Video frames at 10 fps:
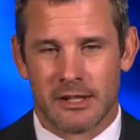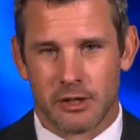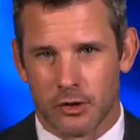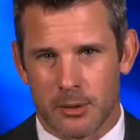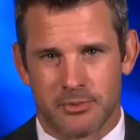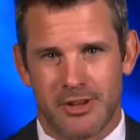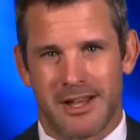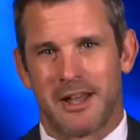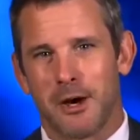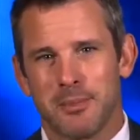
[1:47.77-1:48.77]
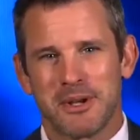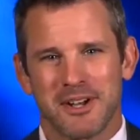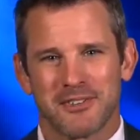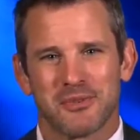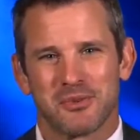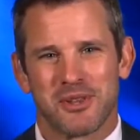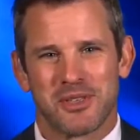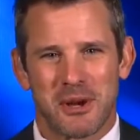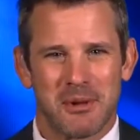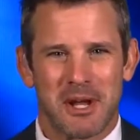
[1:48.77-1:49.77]
Europe's not helping us
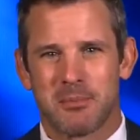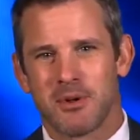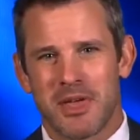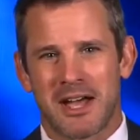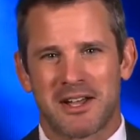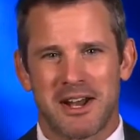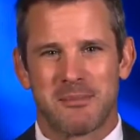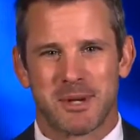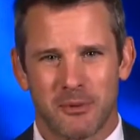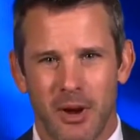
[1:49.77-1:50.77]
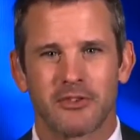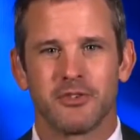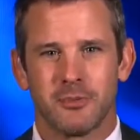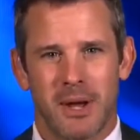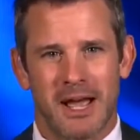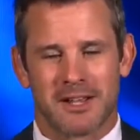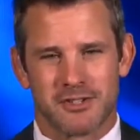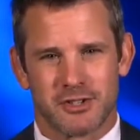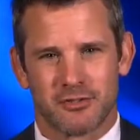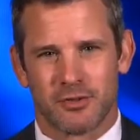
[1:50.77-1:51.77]
with coming up with economic rescue
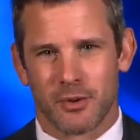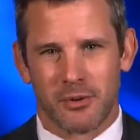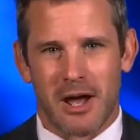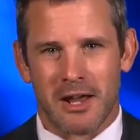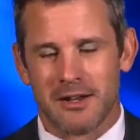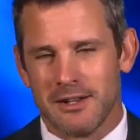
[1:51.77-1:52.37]
packages for Iran,